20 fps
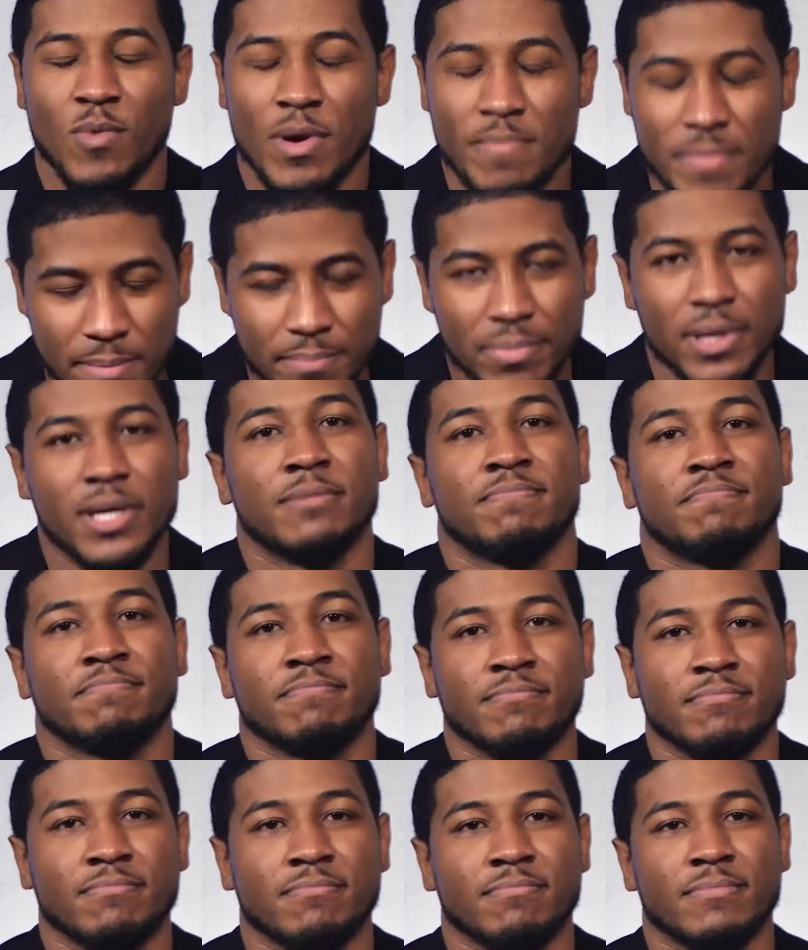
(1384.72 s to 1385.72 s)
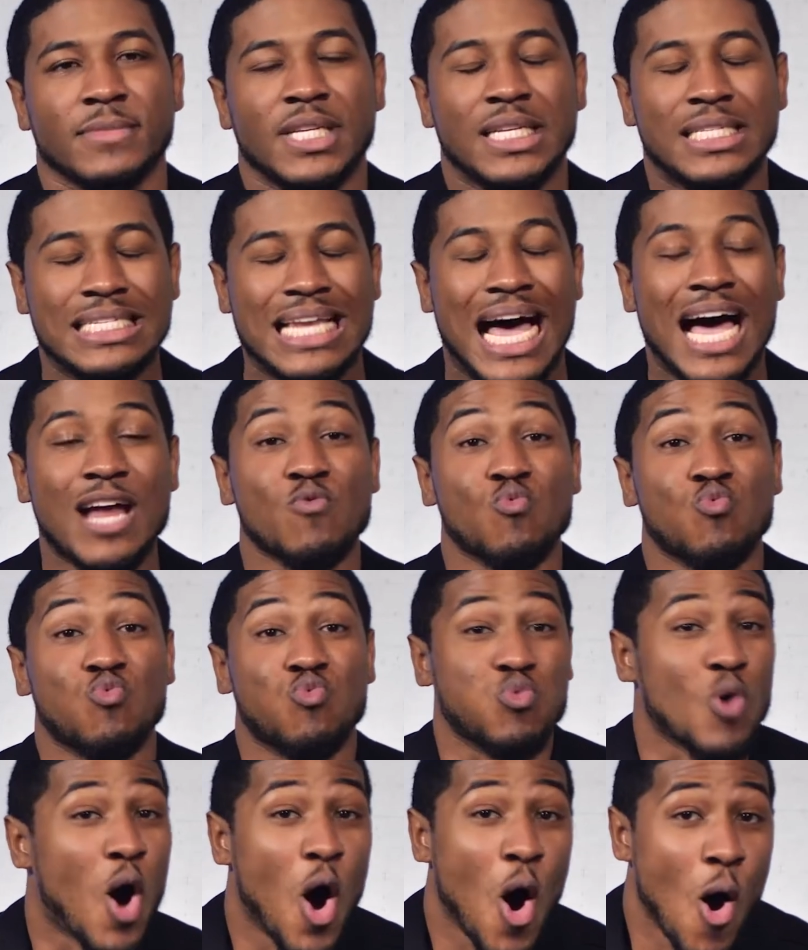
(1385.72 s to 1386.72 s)
Remember, it's not
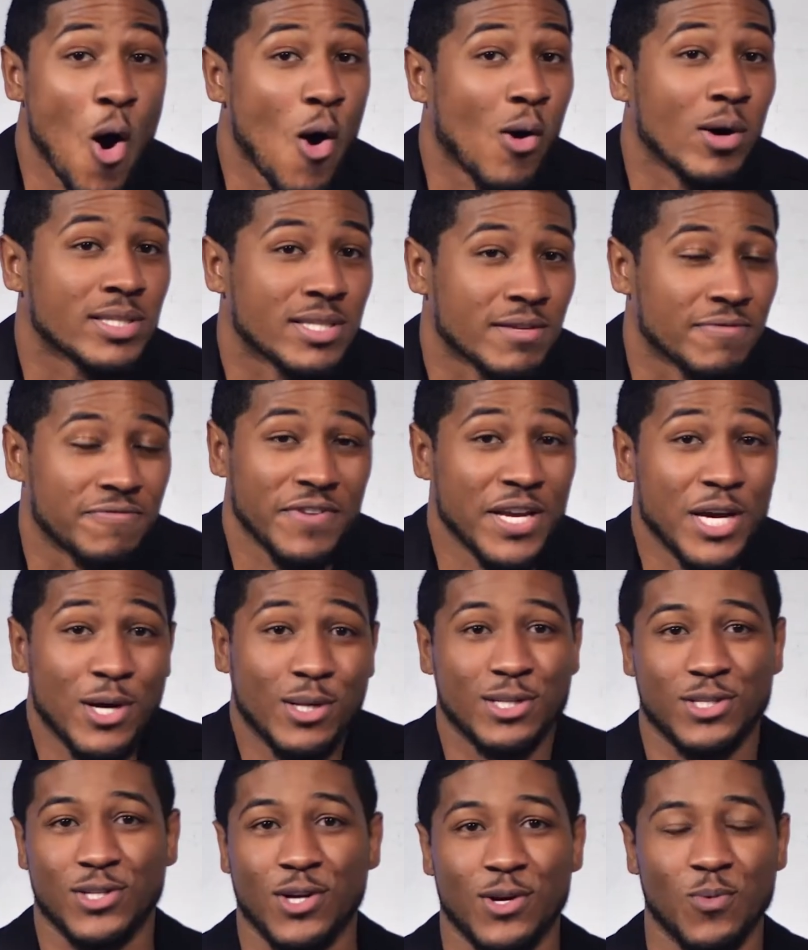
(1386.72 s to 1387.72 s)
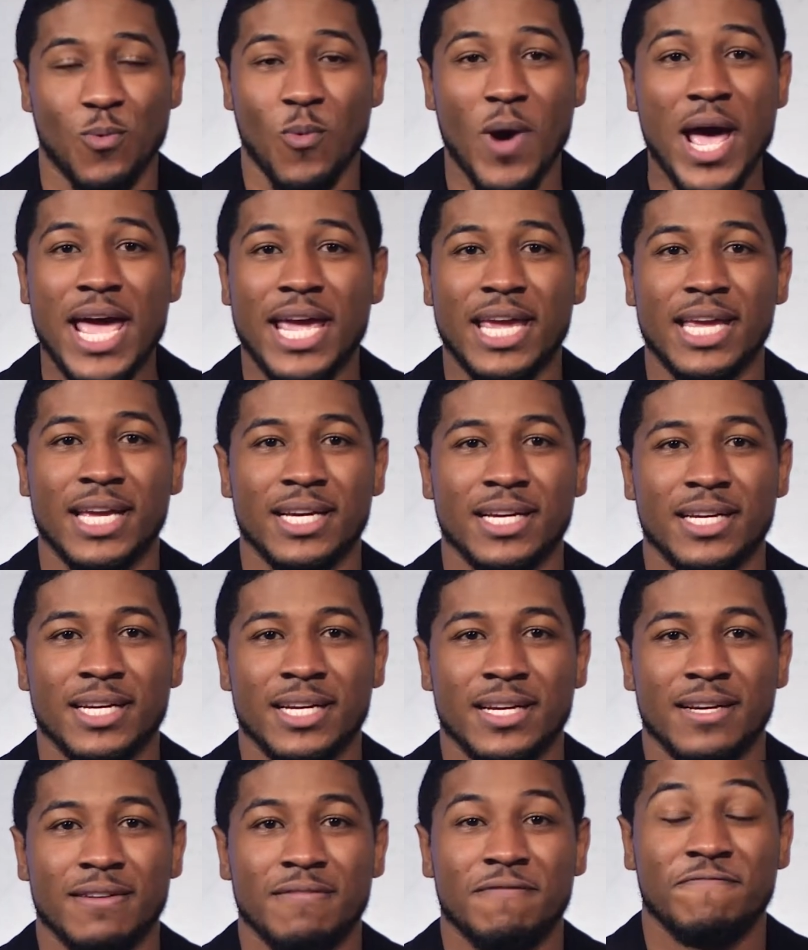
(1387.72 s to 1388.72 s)
wrong to feel a certain way.
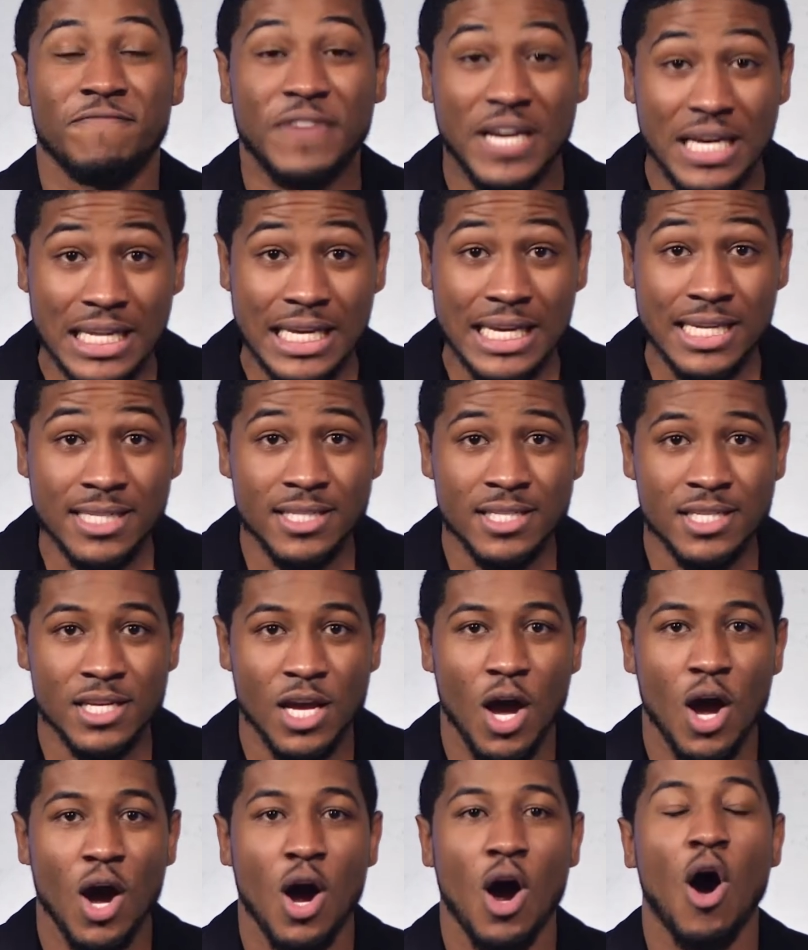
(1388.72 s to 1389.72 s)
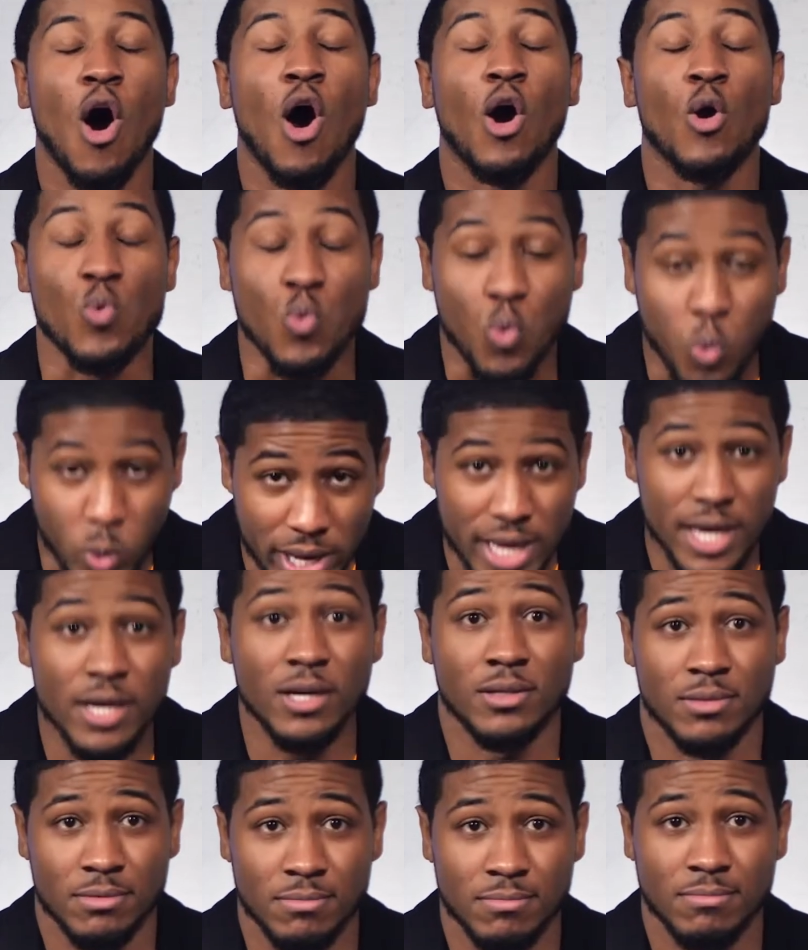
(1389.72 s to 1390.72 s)
Feelings are
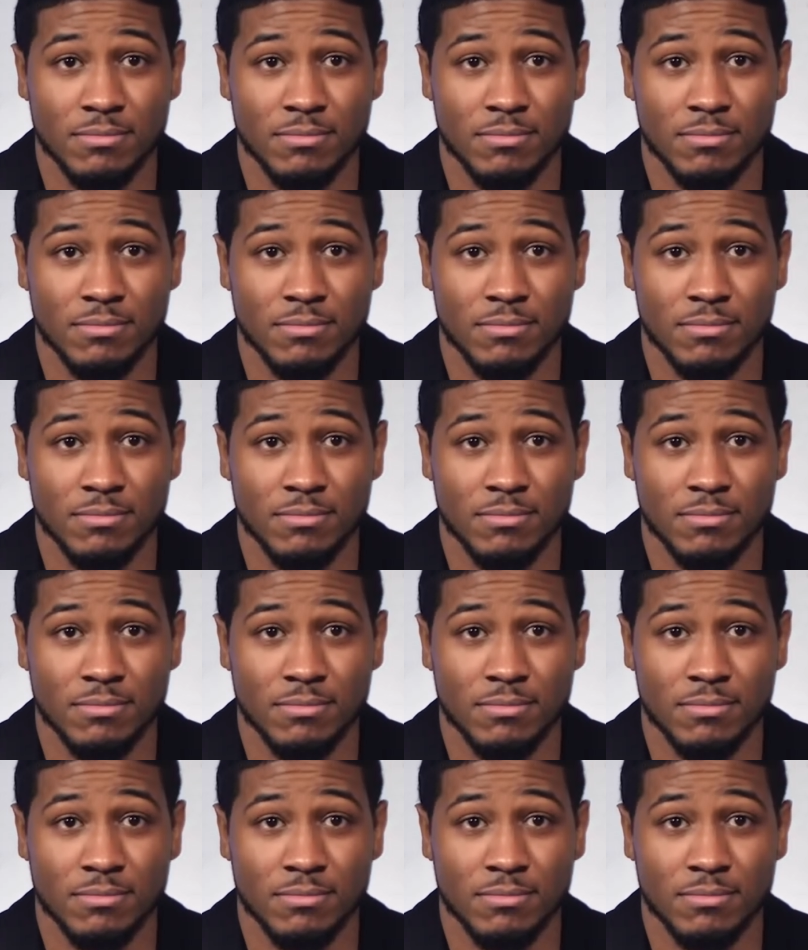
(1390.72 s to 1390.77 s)
real.